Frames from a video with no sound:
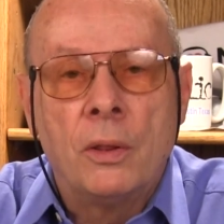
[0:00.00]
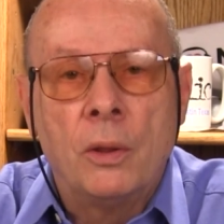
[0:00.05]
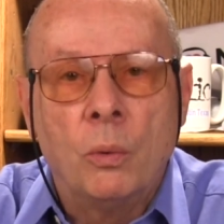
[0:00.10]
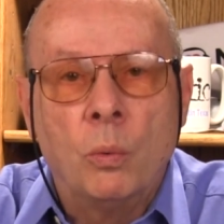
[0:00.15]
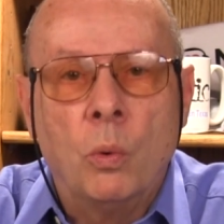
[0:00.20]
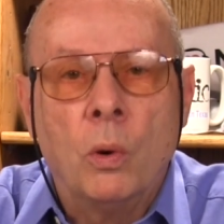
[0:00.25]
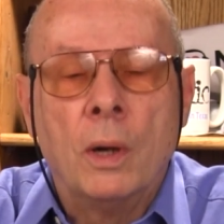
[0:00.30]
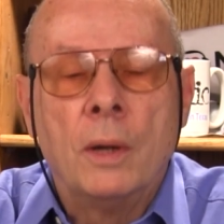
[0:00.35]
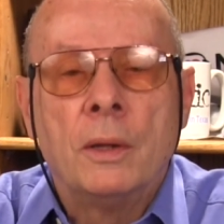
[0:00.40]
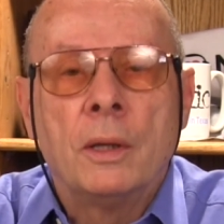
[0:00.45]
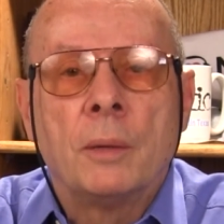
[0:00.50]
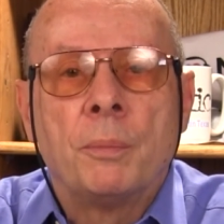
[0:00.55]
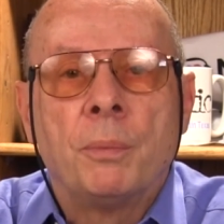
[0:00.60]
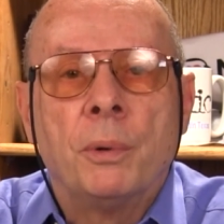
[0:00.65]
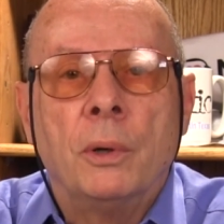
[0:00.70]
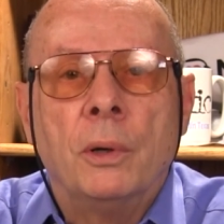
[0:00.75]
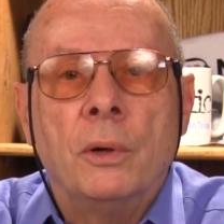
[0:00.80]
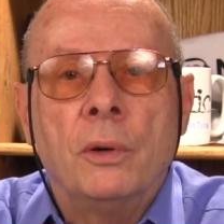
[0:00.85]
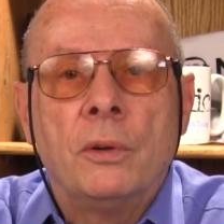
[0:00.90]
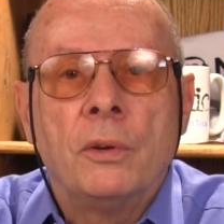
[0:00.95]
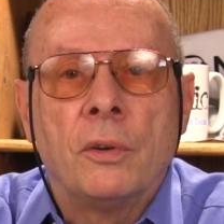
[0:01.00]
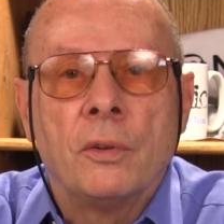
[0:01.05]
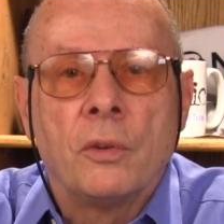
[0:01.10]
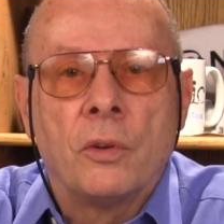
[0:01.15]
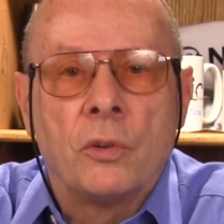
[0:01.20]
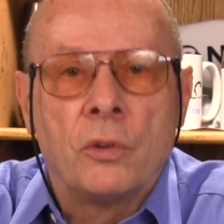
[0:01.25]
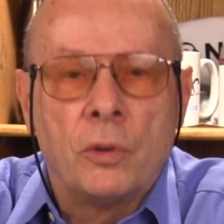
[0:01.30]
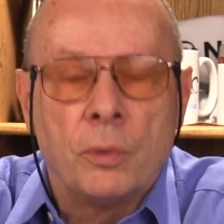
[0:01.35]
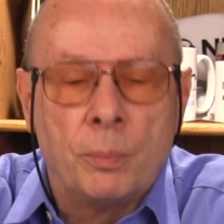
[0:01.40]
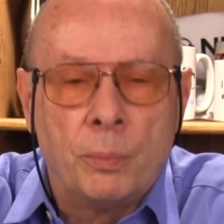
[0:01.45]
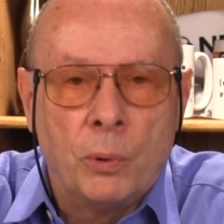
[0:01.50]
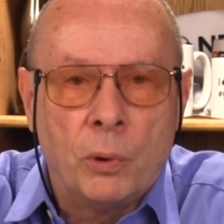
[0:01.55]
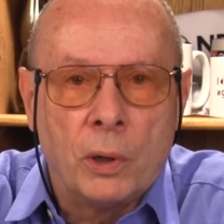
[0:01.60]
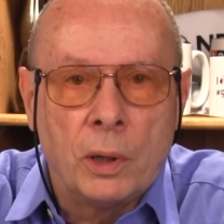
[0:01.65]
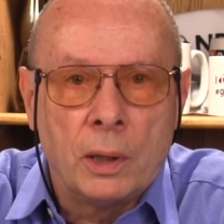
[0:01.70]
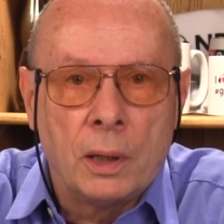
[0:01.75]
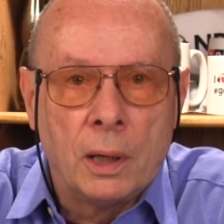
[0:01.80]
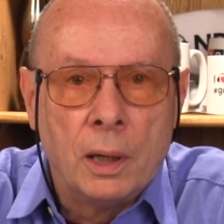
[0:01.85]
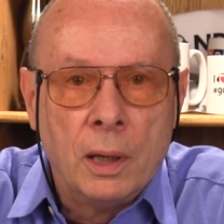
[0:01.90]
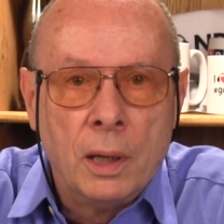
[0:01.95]
the one that produces the
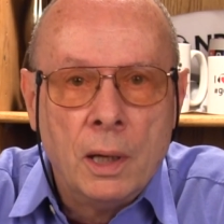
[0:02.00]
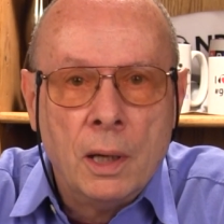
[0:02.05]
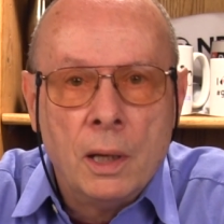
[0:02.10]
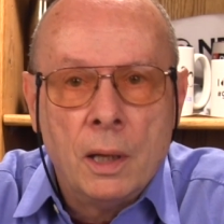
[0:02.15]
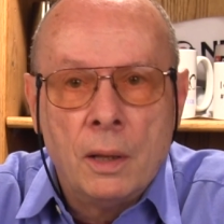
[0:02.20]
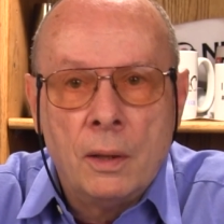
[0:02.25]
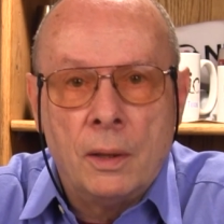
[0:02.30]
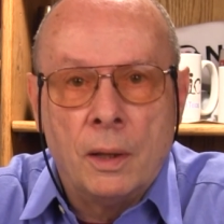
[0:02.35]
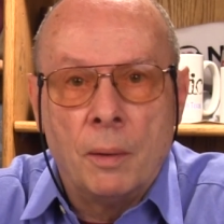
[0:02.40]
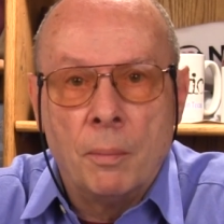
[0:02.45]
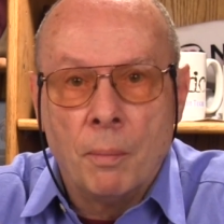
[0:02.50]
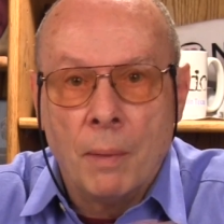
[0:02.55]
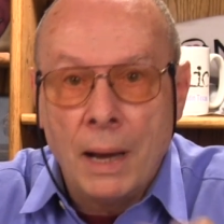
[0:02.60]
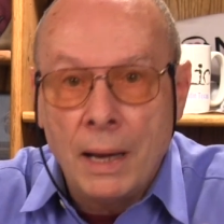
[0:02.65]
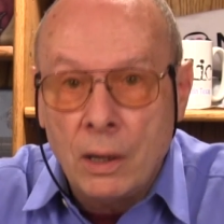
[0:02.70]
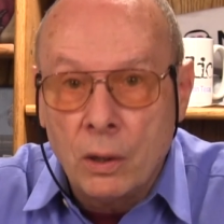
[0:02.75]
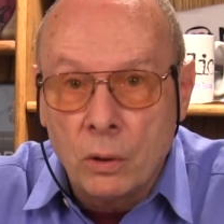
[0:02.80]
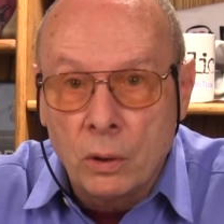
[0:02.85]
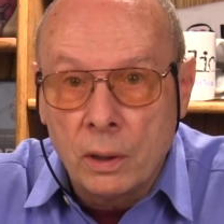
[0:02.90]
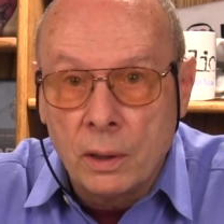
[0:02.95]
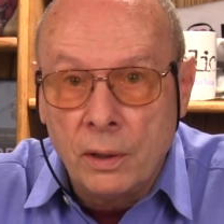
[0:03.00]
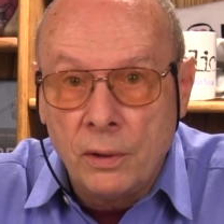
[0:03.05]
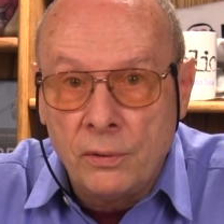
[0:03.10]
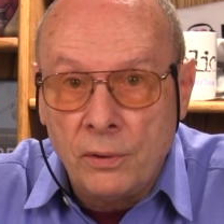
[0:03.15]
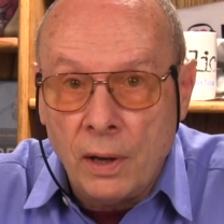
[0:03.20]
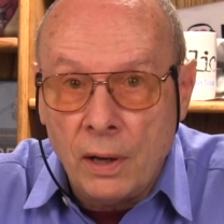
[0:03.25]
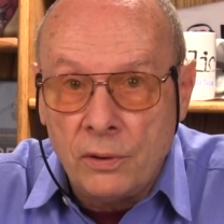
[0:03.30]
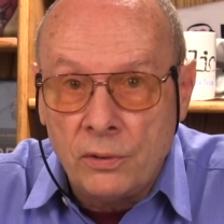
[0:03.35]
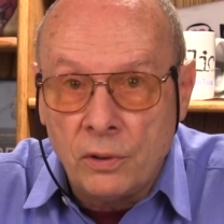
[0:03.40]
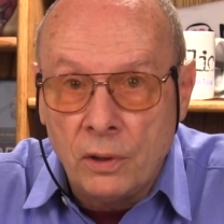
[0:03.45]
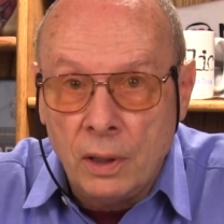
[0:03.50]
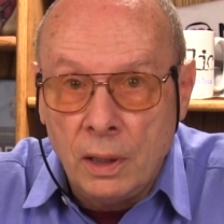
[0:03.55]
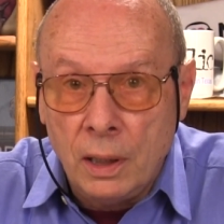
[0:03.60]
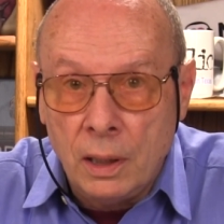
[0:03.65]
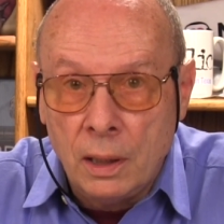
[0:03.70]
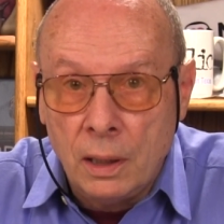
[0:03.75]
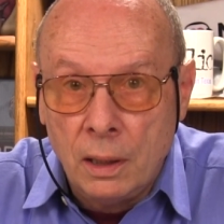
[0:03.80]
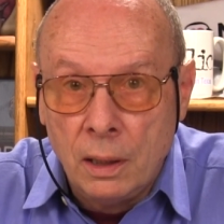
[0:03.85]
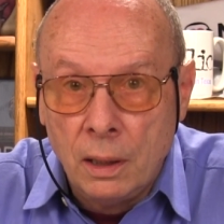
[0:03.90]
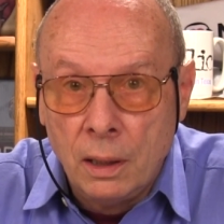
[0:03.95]
support that my organization
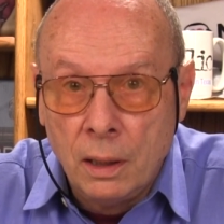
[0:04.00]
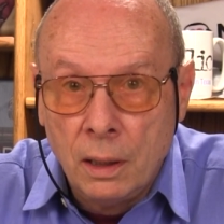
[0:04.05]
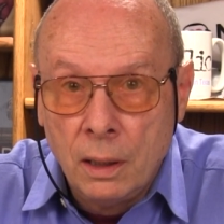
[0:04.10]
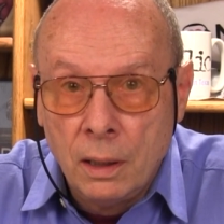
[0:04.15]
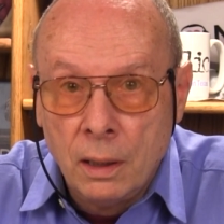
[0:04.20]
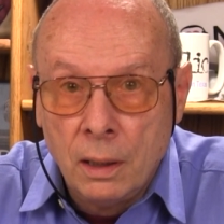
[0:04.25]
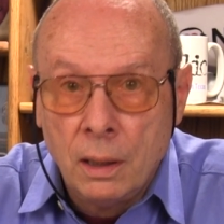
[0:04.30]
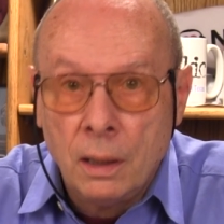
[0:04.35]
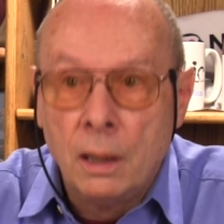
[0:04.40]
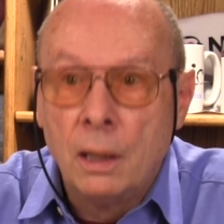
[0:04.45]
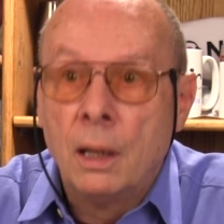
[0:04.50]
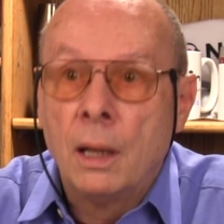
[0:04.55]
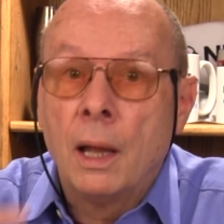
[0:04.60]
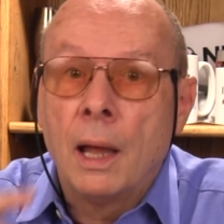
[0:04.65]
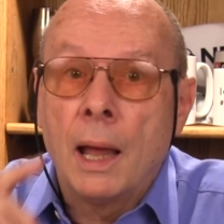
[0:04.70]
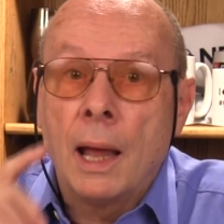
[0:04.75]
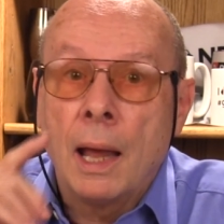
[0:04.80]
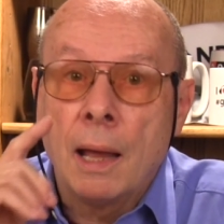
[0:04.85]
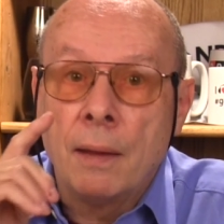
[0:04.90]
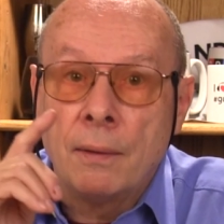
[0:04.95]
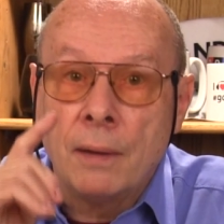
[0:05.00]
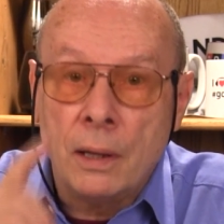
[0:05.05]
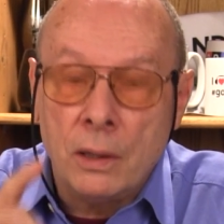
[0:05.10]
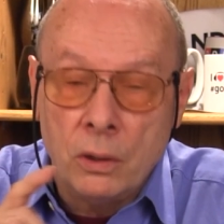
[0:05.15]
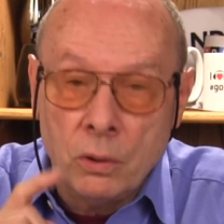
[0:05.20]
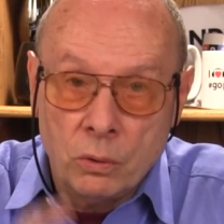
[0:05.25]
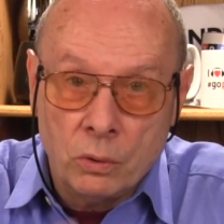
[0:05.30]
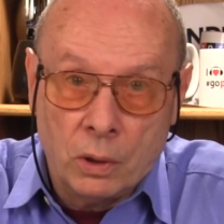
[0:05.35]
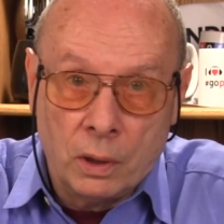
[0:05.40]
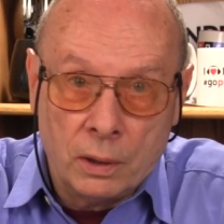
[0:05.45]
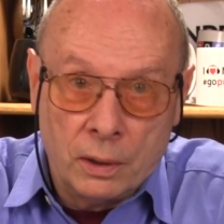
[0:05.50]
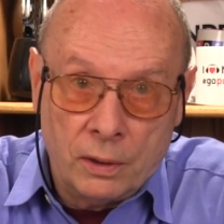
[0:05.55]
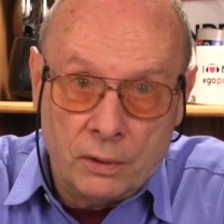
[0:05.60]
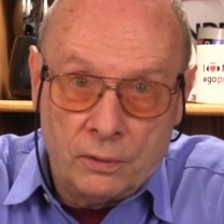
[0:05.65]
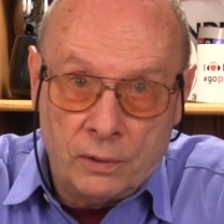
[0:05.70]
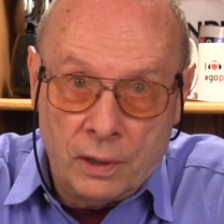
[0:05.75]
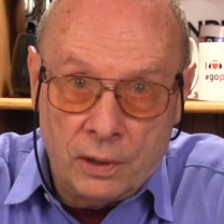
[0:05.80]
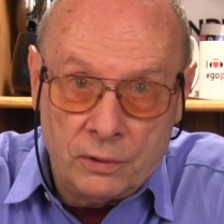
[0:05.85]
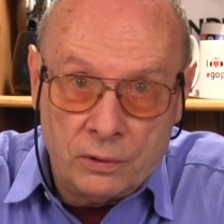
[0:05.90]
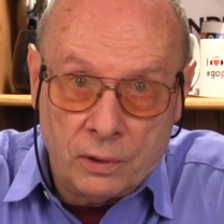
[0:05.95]
needed and that your
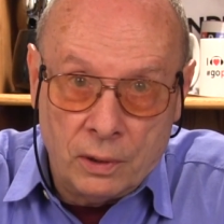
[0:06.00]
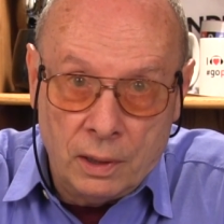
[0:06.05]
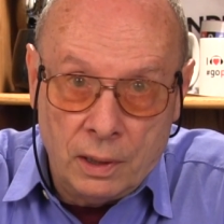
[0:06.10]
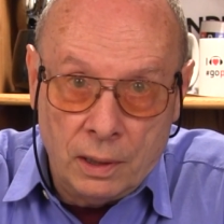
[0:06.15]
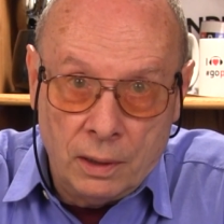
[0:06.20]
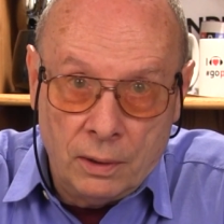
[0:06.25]
organization